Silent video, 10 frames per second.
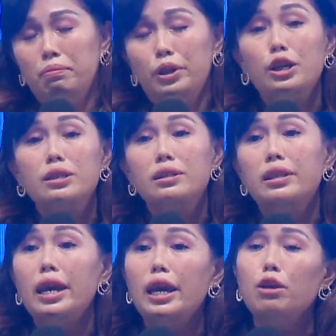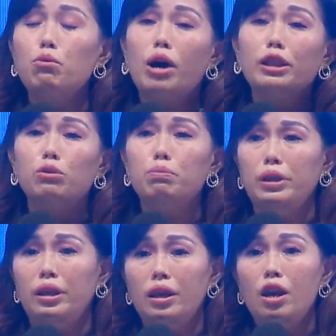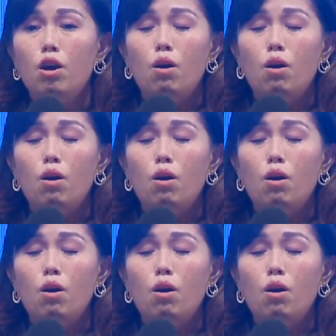because they want to be